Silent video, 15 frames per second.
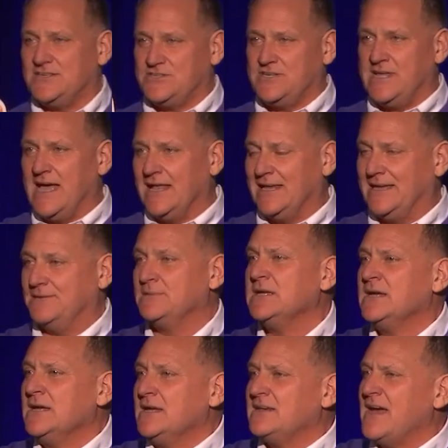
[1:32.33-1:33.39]
Yellie.
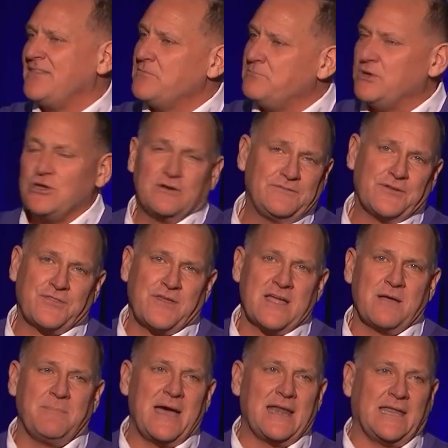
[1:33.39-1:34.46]
Now, the beautiful thing
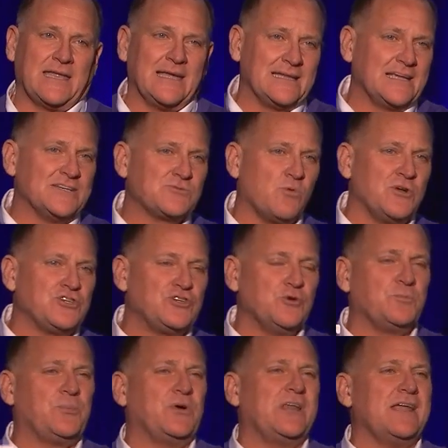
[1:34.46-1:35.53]
about a Yellie is once you
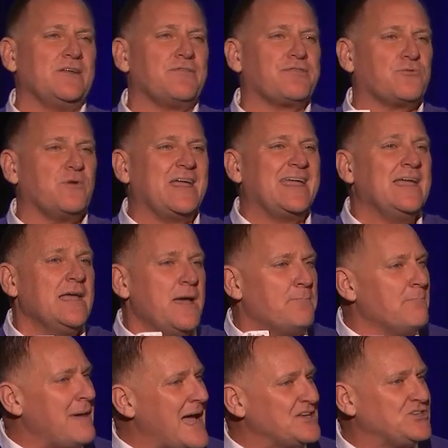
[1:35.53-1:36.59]
put in 3
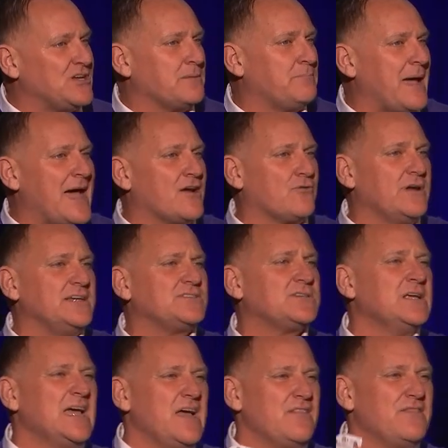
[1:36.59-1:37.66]
magic batteries,
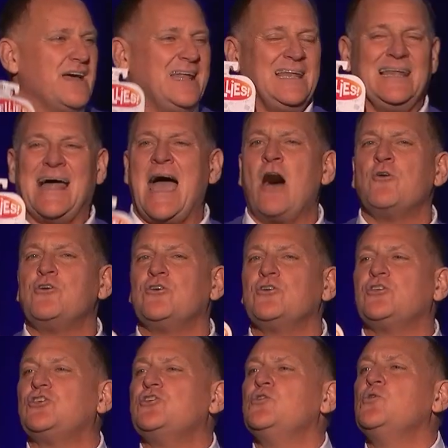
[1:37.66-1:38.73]
the louder
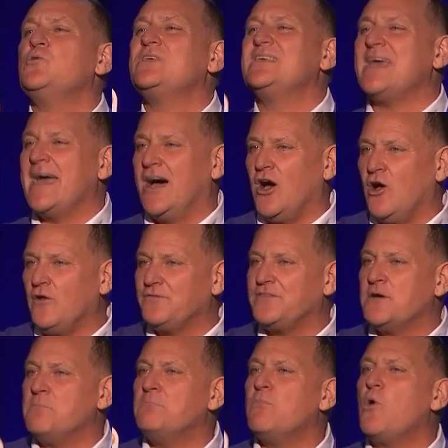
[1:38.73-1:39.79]
you yell,
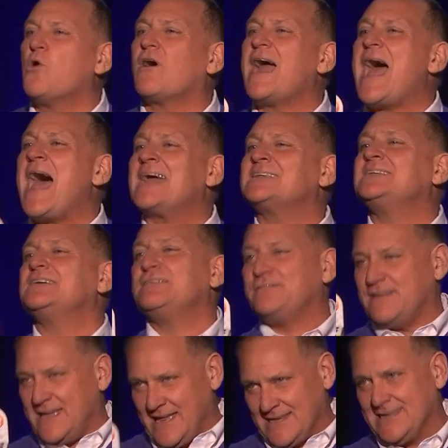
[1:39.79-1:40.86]
the more
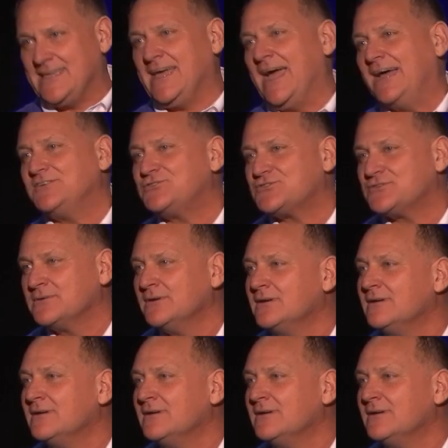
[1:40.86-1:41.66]
active it gets.